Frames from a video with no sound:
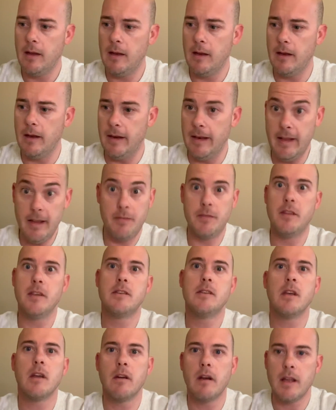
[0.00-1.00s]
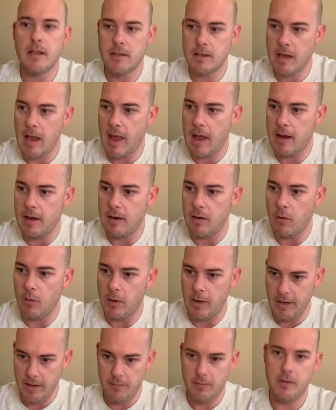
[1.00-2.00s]
leave the cigarettes or
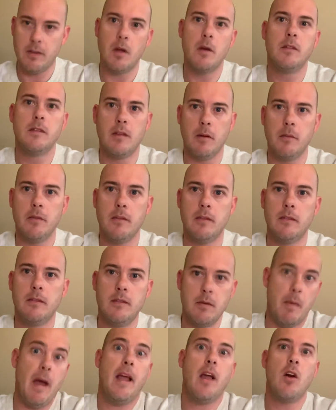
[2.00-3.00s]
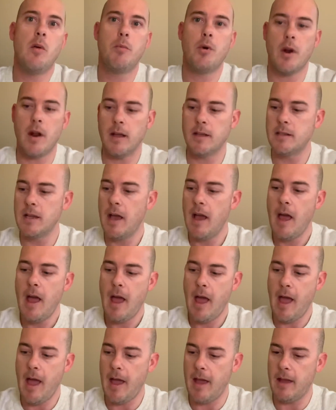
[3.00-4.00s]
leave tobacco products
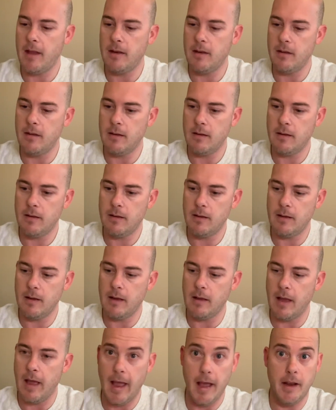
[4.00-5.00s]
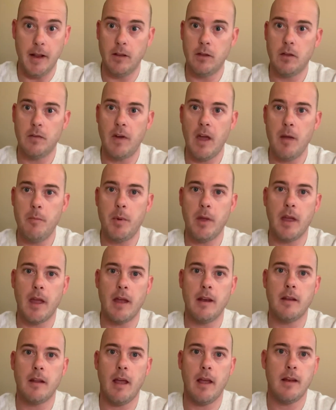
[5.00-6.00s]
and head into vaping,
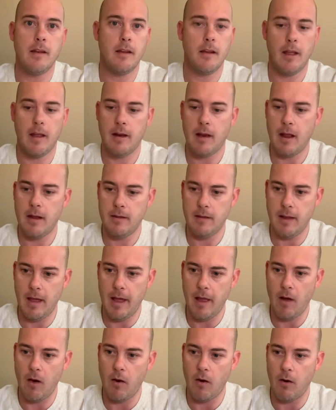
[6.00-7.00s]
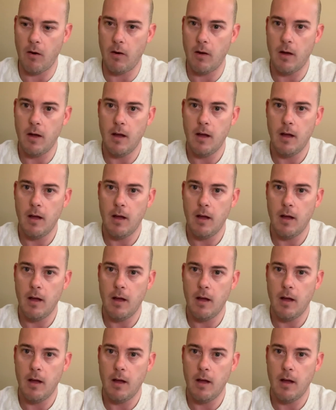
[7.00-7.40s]
and they are